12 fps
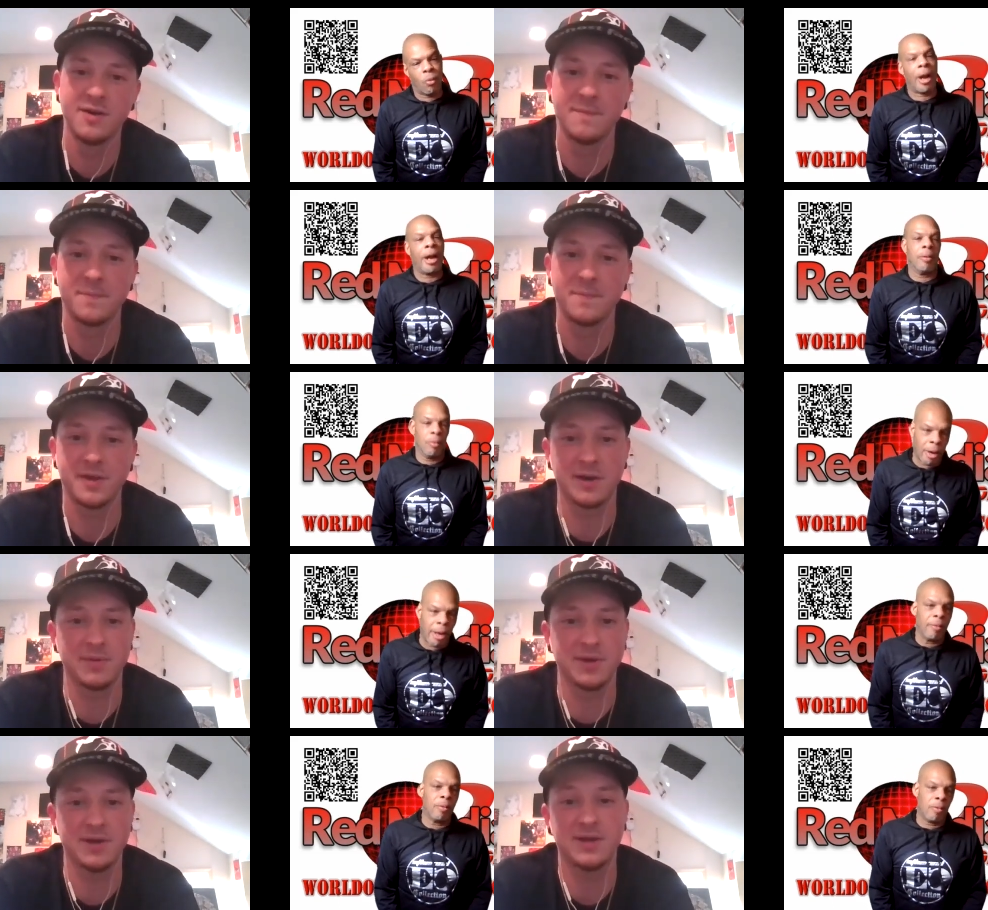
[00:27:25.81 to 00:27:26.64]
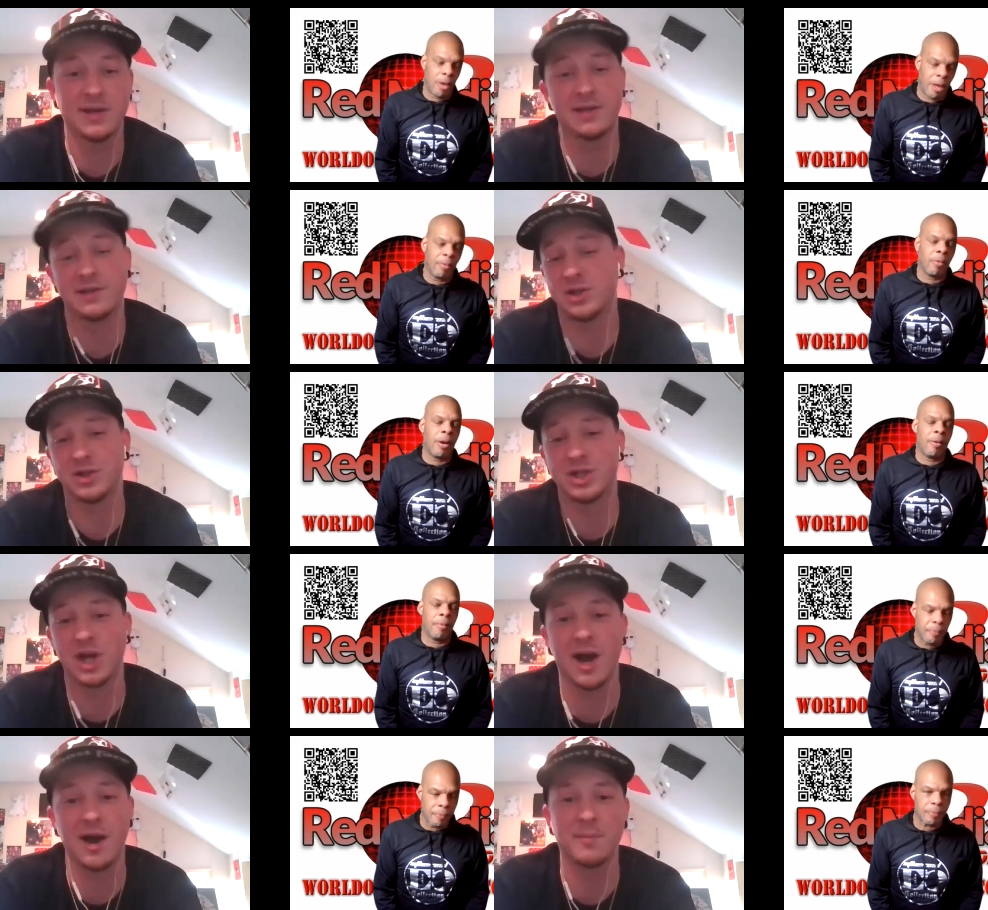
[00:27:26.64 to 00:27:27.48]
Speaker 1: Right. You know what I mean? Right, it's right, your
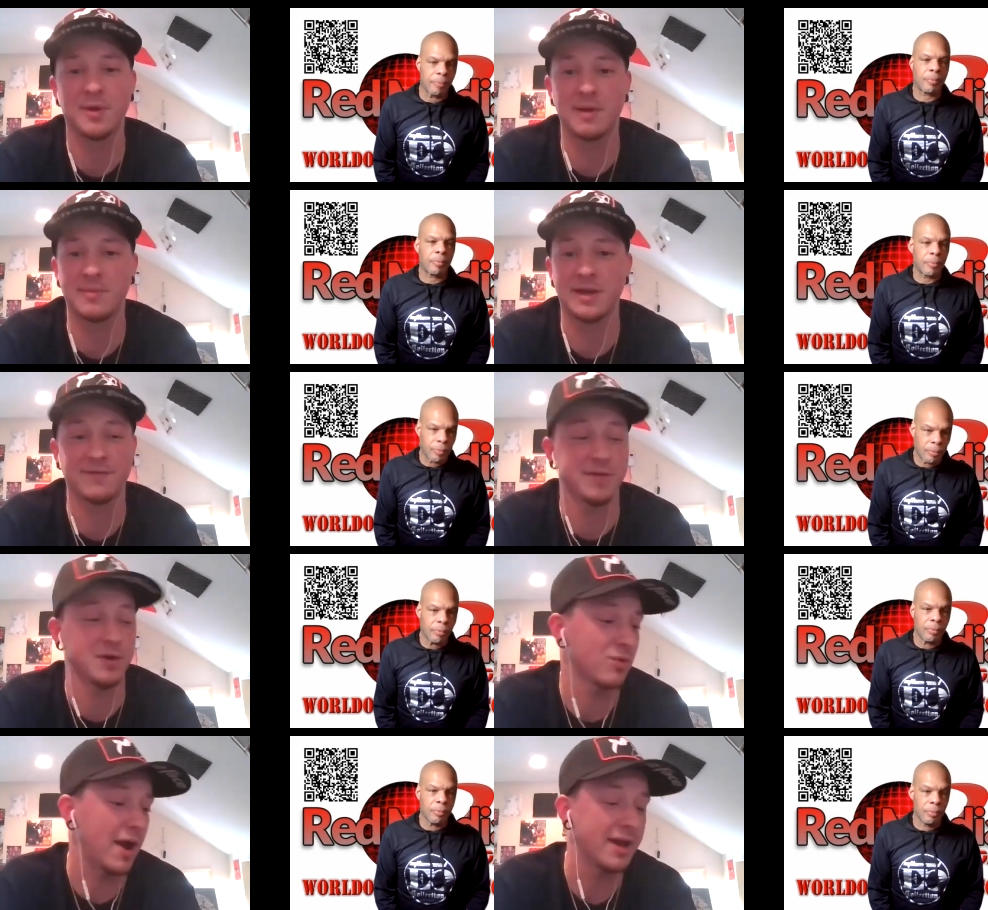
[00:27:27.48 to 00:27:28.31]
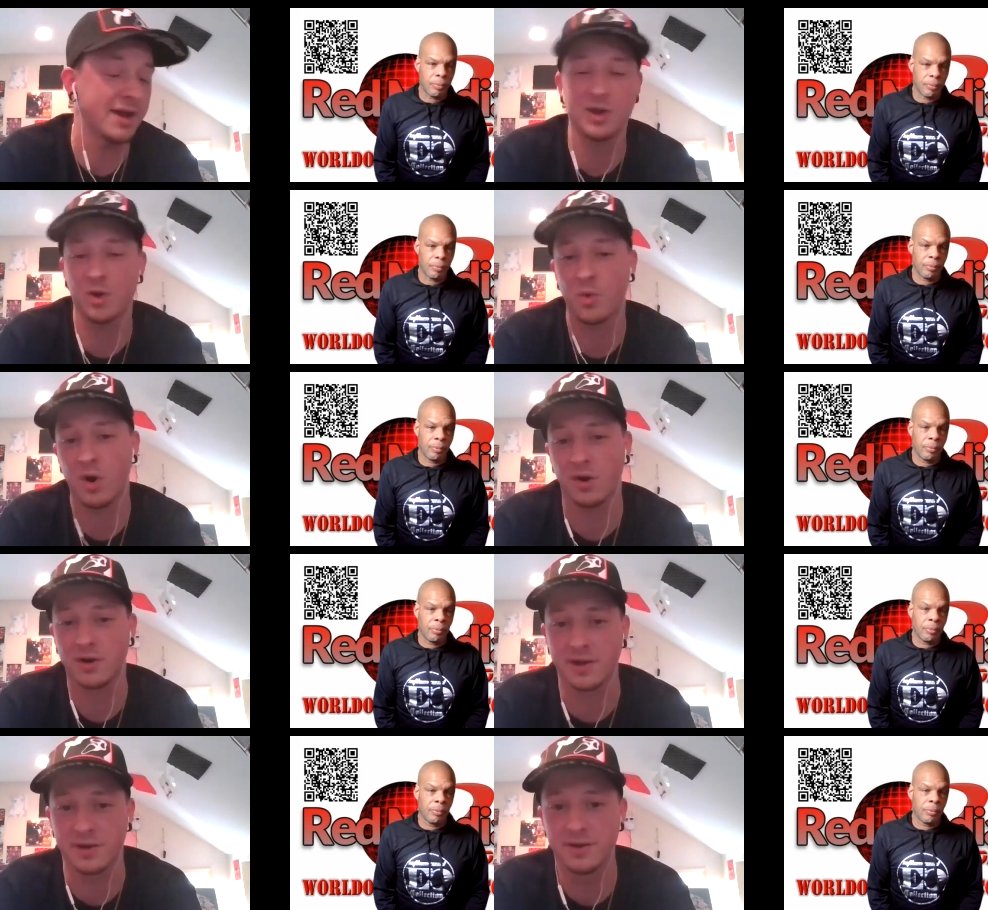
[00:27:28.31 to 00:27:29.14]
job. You know what I mean? If you're writing, you're
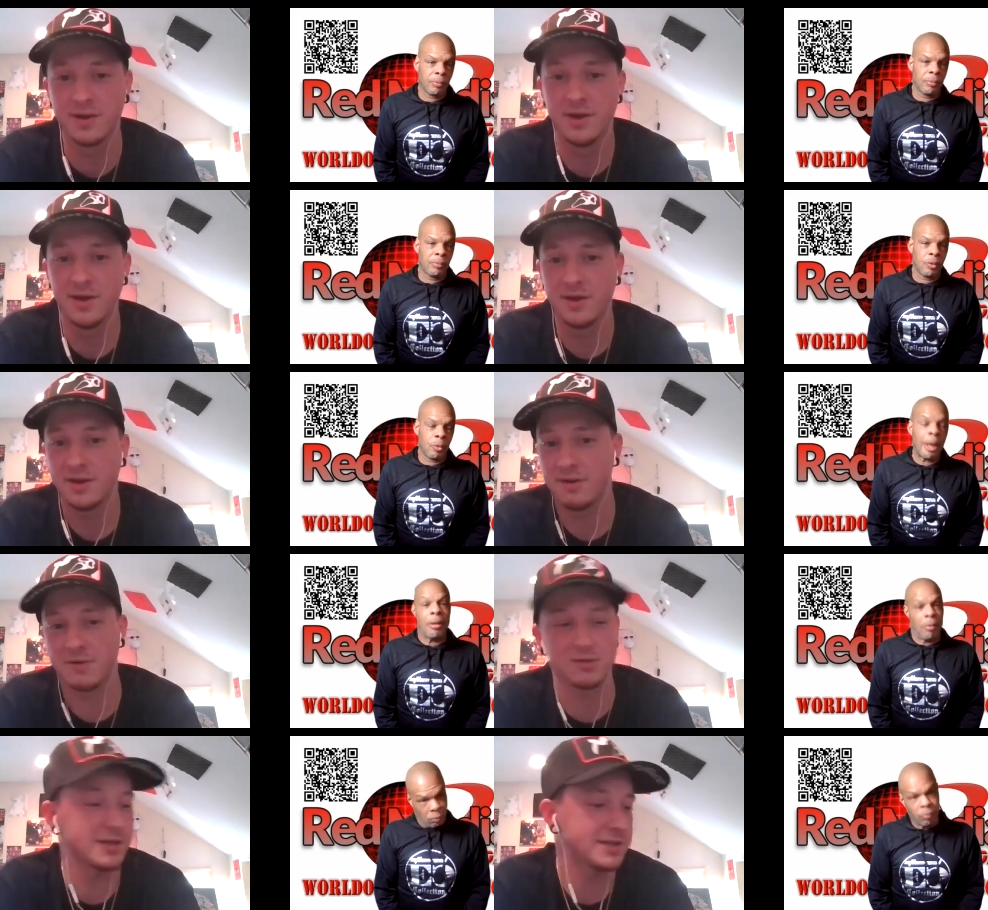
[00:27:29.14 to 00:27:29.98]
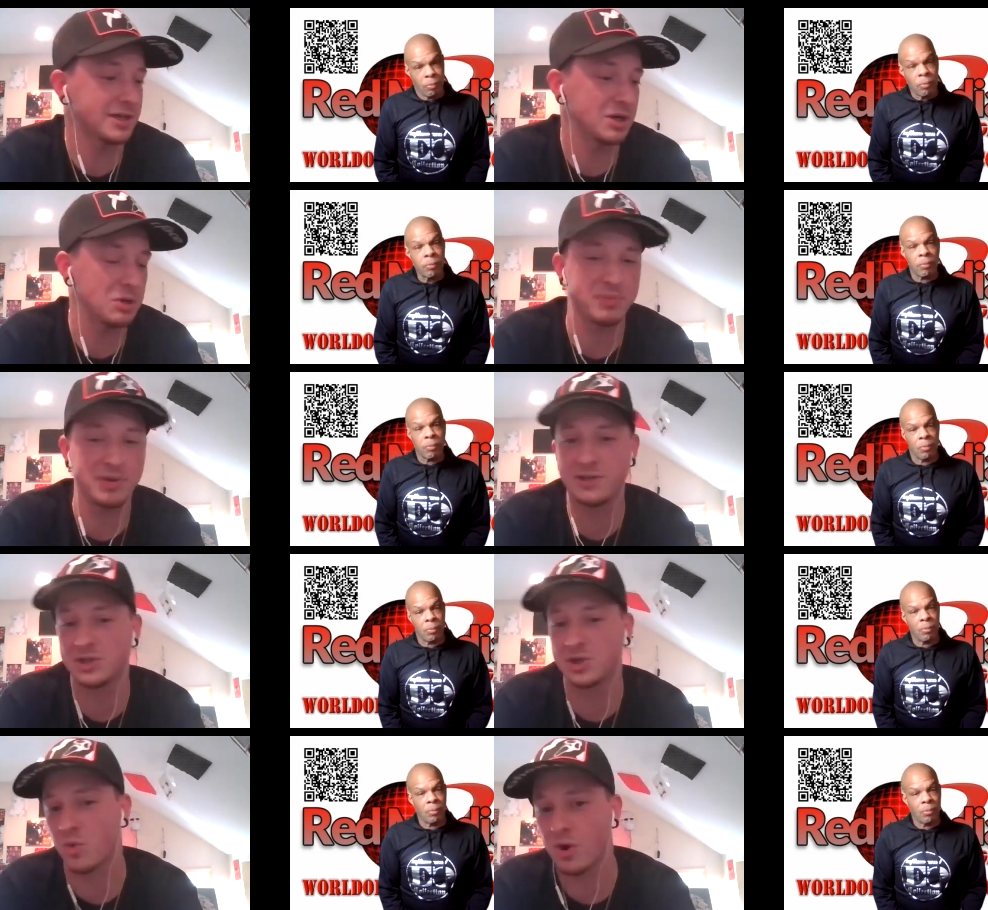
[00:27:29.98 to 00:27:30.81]
working. If you're listening to
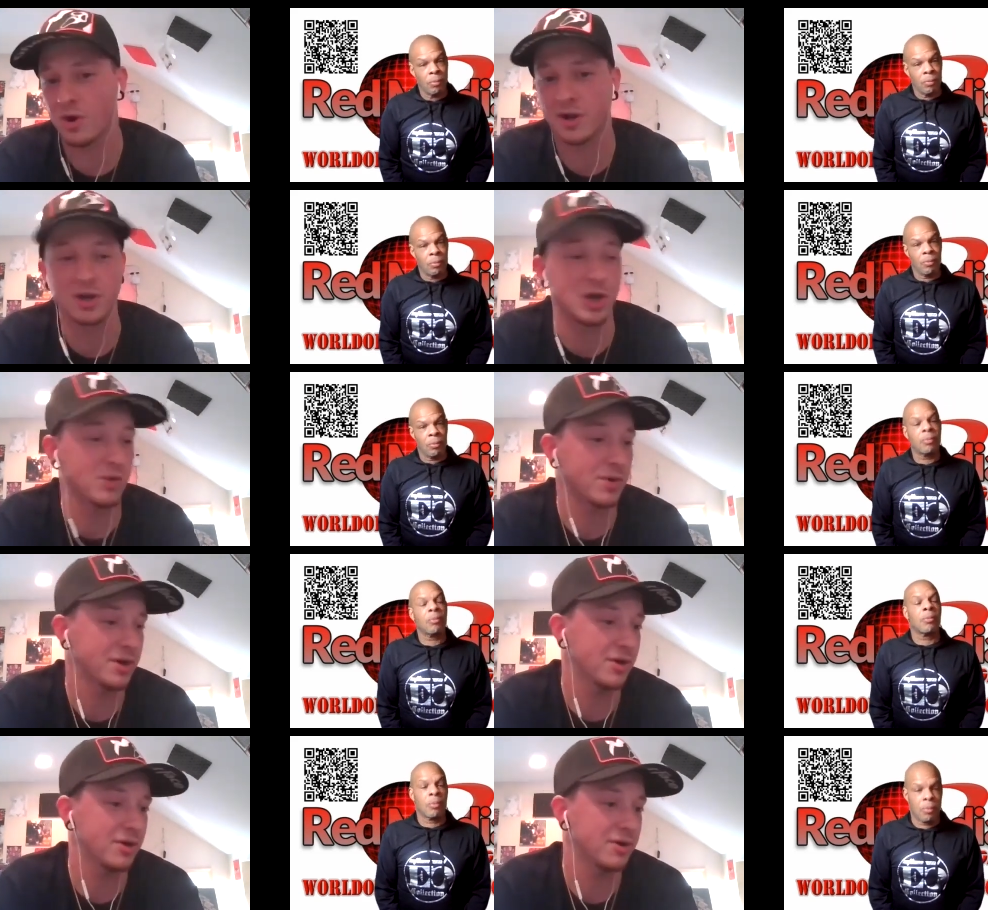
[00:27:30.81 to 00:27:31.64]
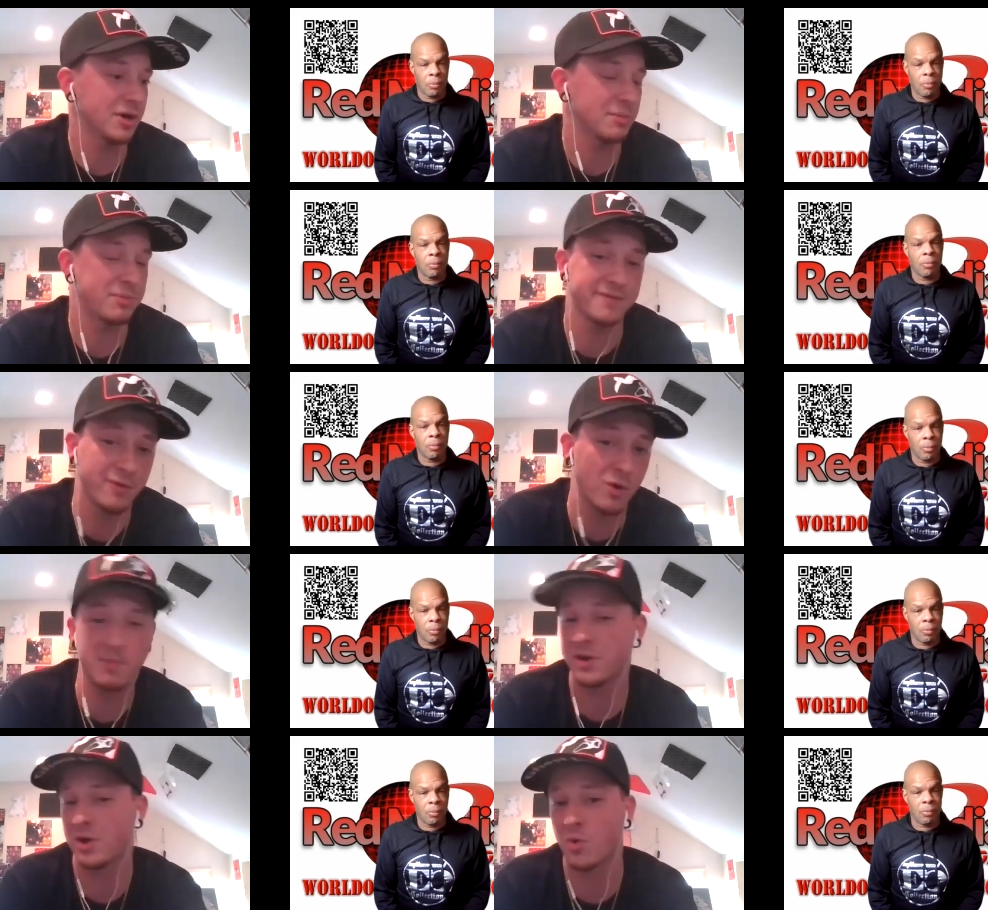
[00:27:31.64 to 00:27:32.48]
beats, you're working. You're you're you're
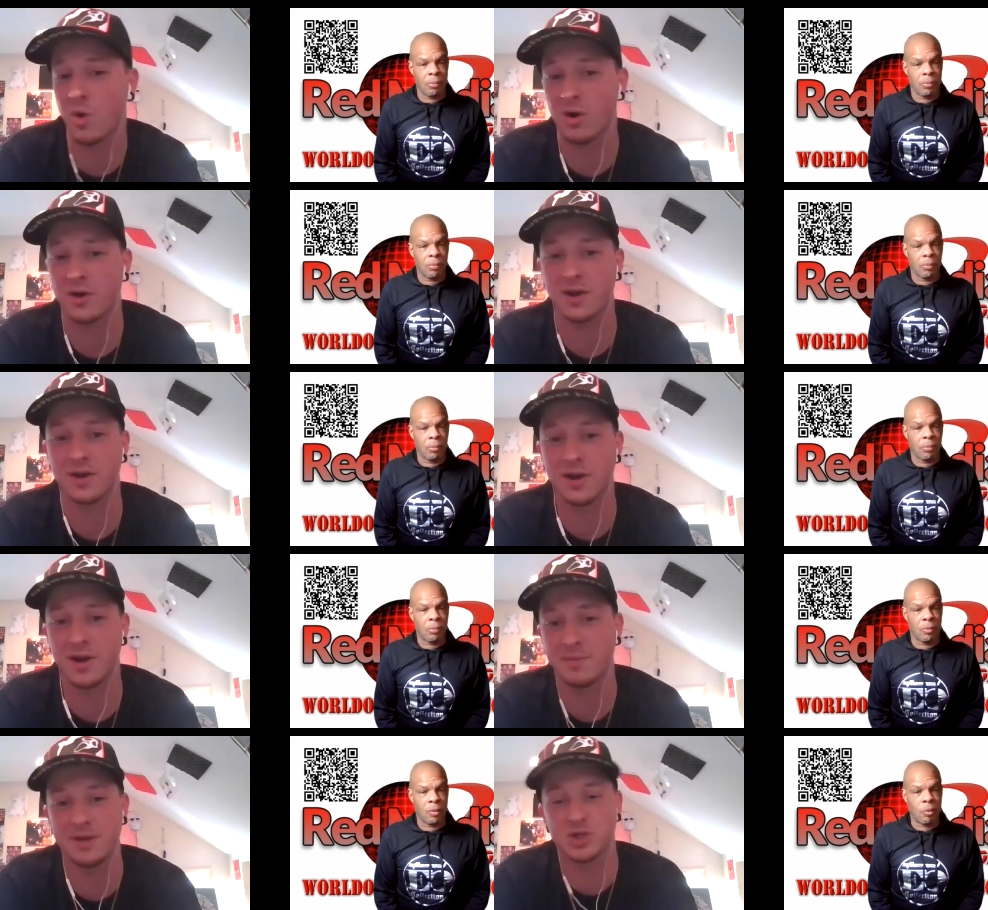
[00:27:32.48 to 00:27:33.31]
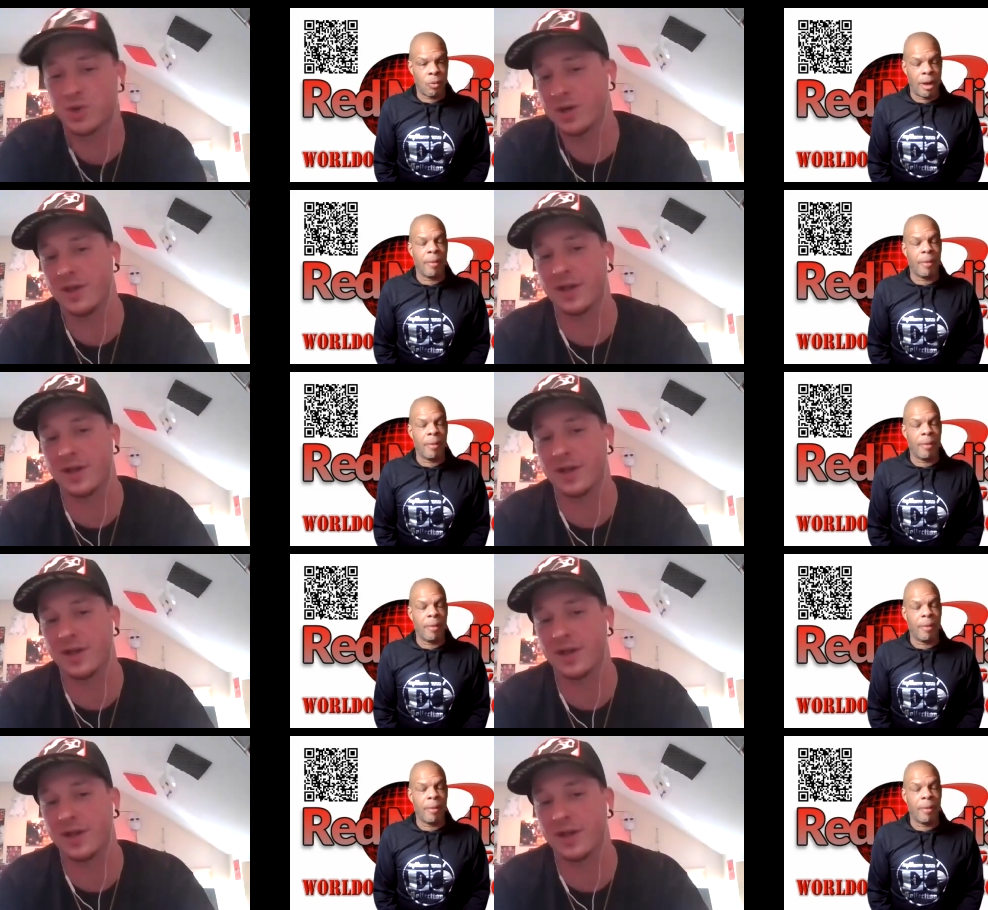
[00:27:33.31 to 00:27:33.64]
performing. You're working. You know what I mean? Treat it